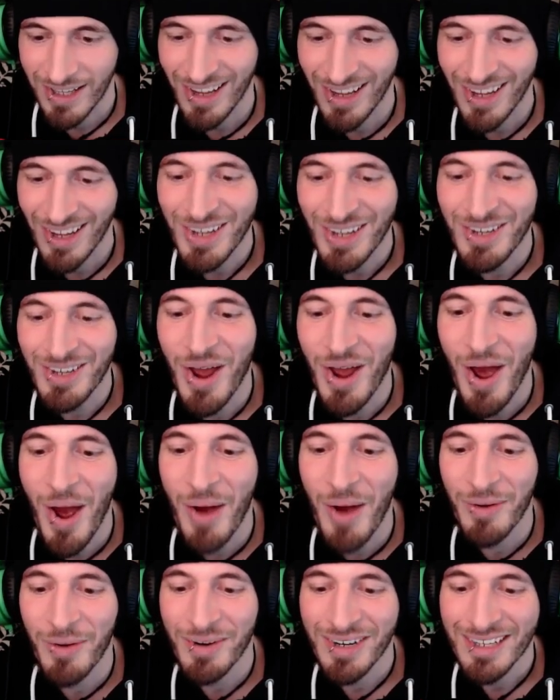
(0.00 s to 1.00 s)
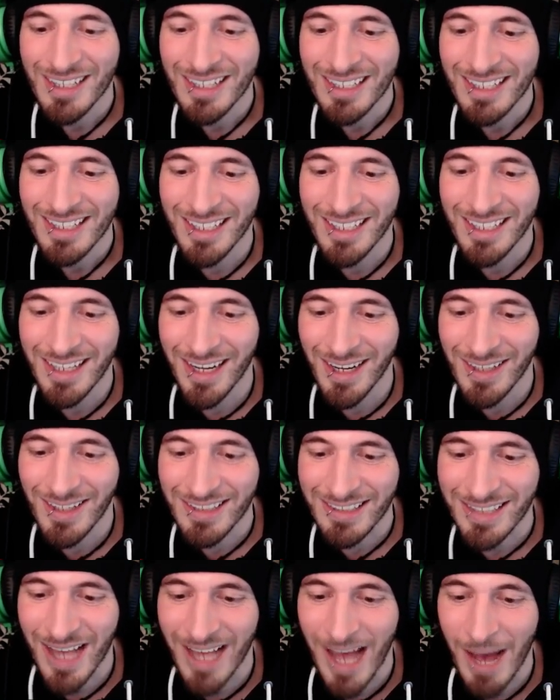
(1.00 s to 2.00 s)
No! No,
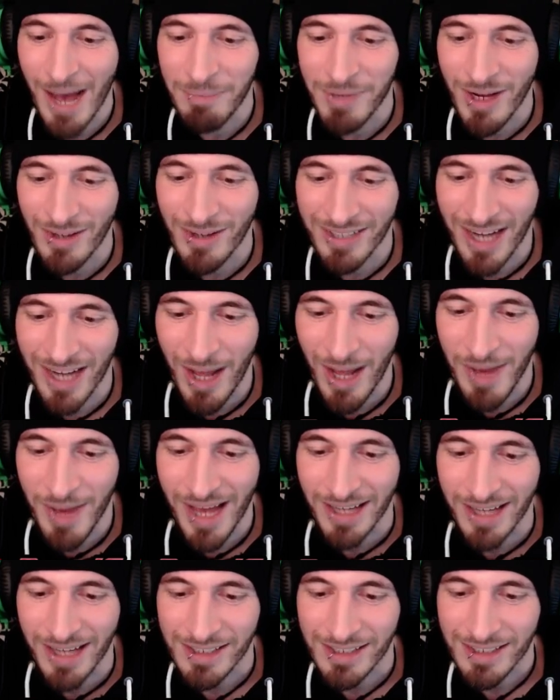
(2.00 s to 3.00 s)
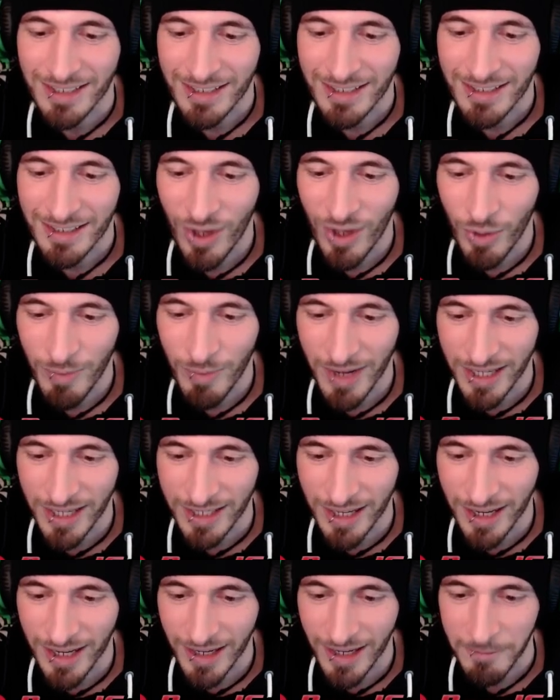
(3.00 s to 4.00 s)
stop, don't kill me! Oh my
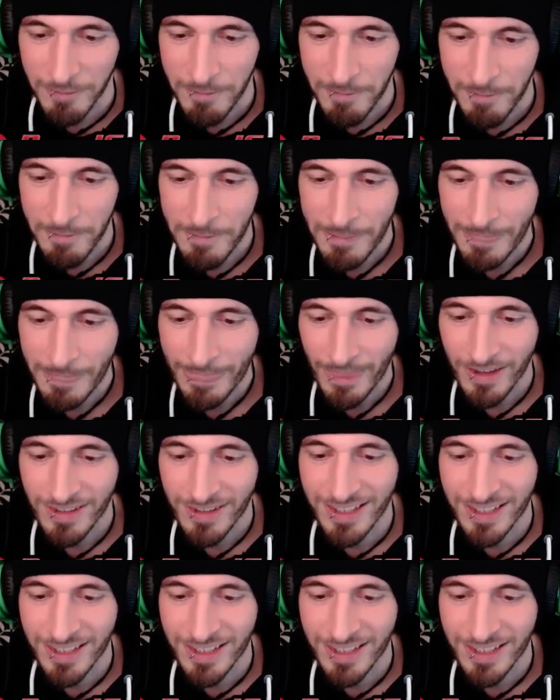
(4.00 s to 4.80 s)
god. Yeah,